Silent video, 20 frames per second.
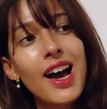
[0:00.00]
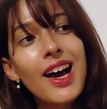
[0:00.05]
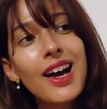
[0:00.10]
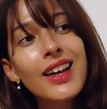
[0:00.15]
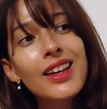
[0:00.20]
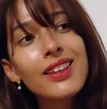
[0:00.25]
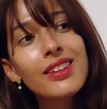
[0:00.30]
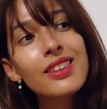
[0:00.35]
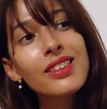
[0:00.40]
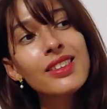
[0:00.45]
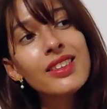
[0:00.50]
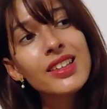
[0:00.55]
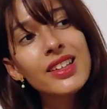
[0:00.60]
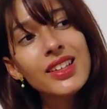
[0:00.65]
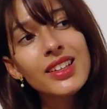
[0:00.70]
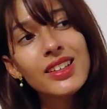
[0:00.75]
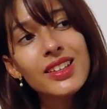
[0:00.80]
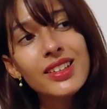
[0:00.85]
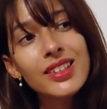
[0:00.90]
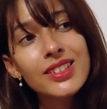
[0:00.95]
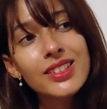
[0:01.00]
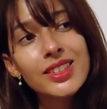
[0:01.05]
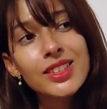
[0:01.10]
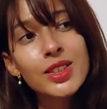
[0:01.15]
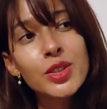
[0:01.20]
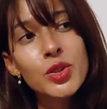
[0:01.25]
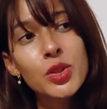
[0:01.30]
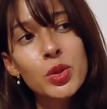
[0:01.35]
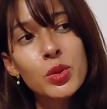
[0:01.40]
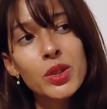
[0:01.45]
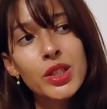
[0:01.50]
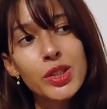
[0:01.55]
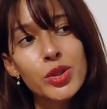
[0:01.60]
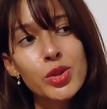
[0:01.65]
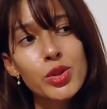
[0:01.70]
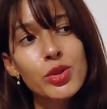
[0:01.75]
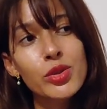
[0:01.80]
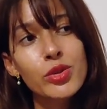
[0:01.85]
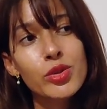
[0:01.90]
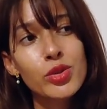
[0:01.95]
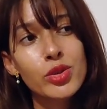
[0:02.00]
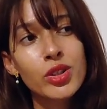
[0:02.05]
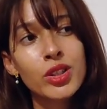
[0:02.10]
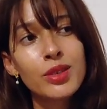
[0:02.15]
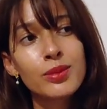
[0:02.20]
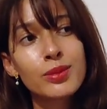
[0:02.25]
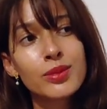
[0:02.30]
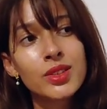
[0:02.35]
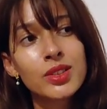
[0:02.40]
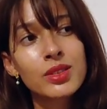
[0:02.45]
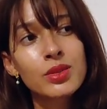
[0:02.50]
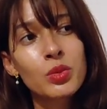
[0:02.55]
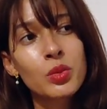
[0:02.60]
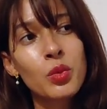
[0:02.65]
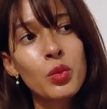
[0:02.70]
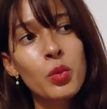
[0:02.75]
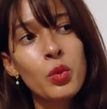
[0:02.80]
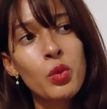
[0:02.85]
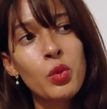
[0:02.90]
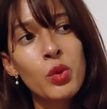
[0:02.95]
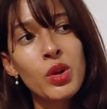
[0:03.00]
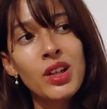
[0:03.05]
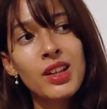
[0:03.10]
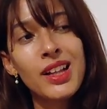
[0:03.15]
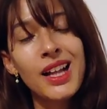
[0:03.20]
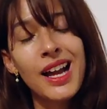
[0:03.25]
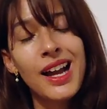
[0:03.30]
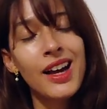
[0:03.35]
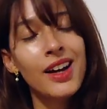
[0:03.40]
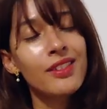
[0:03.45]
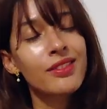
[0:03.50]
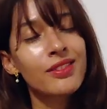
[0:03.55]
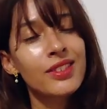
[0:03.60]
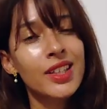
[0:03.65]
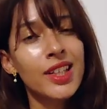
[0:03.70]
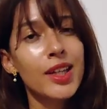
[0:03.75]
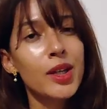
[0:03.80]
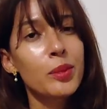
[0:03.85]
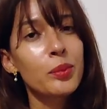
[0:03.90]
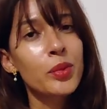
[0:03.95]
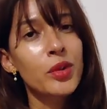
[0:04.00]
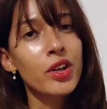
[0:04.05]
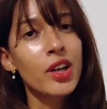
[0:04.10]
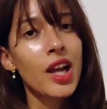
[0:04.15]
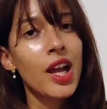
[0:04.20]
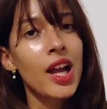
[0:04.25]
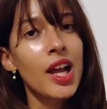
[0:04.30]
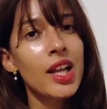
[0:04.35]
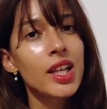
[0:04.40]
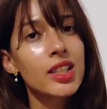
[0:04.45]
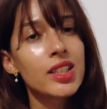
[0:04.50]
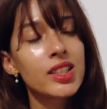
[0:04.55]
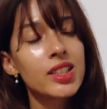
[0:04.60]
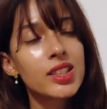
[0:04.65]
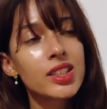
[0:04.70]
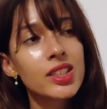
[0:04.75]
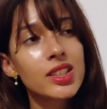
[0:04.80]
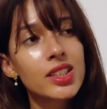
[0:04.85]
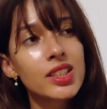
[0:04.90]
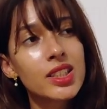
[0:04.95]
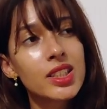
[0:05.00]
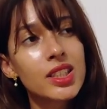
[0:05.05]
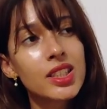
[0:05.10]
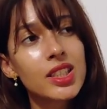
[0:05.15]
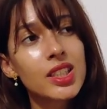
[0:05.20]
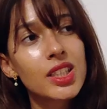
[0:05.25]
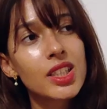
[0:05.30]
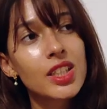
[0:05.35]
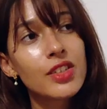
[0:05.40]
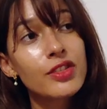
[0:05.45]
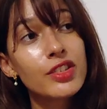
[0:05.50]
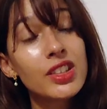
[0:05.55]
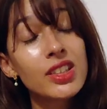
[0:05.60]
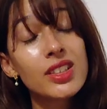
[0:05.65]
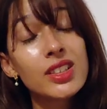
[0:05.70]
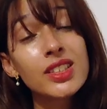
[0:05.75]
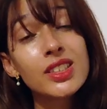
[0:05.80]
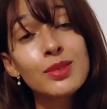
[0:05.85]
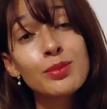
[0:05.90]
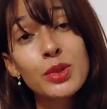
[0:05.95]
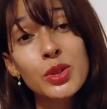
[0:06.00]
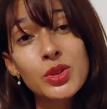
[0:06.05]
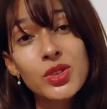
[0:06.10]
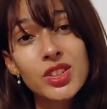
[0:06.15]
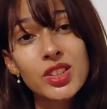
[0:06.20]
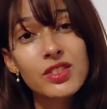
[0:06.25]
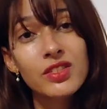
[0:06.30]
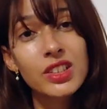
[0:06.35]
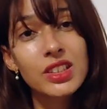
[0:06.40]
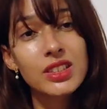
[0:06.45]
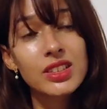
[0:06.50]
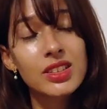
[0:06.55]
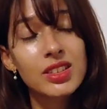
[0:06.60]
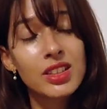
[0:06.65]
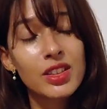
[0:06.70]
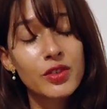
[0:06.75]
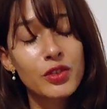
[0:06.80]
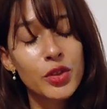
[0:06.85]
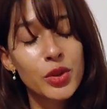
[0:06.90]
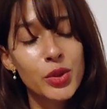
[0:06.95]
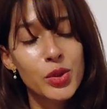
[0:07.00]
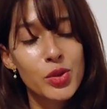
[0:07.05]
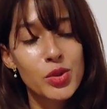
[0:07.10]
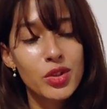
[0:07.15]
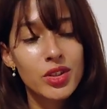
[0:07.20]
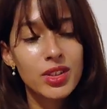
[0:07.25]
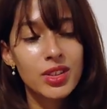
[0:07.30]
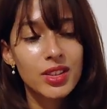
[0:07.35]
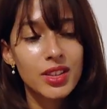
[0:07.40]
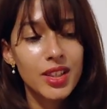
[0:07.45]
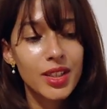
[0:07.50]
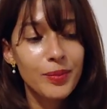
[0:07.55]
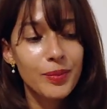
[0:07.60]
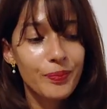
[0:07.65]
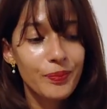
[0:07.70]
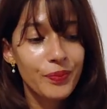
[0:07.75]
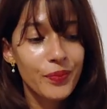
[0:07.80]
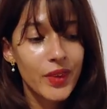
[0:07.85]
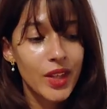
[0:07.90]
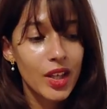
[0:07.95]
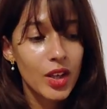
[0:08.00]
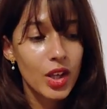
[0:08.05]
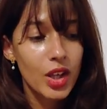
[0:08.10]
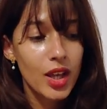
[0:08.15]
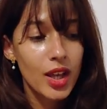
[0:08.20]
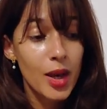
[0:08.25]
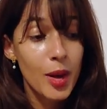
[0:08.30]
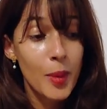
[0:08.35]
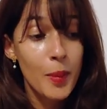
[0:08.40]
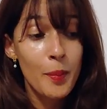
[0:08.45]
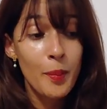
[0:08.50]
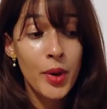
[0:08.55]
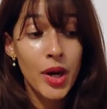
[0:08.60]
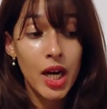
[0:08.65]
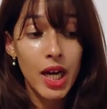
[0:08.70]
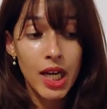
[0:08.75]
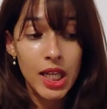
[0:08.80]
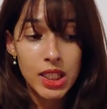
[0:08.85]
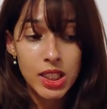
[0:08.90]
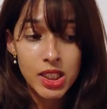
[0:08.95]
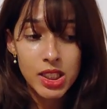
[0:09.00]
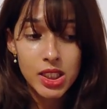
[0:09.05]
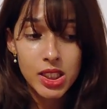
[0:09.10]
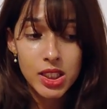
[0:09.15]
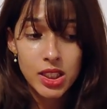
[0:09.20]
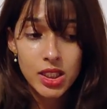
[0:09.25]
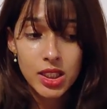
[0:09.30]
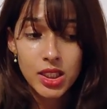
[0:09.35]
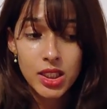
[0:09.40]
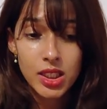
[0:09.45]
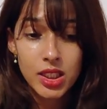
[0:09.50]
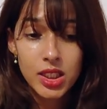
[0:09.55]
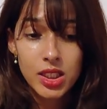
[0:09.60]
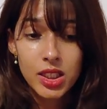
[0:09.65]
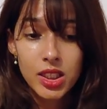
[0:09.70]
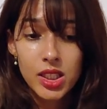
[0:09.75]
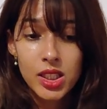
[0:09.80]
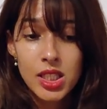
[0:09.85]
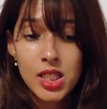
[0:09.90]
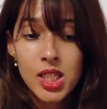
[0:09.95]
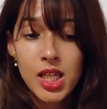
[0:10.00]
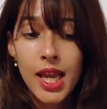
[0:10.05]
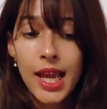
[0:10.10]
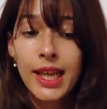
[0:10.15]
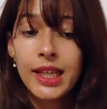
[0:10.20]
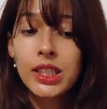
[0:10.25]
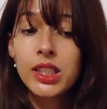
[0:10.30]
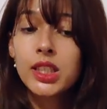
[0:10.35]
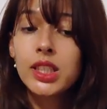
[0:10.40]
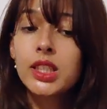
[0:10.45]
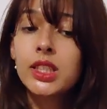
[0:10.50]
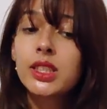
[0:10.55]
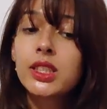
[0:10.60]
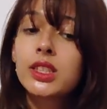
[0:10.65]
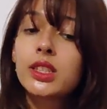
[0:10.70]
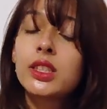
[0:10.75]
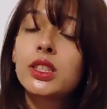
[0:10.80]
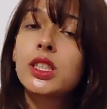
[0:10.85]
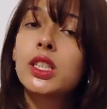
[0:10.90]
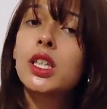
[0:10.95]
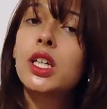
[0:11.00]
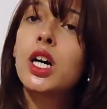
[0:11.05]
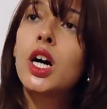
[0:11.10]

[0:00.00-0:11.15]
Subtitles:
I think that situationships will have the upper hand. For at least most of us, unfortunately. But to end this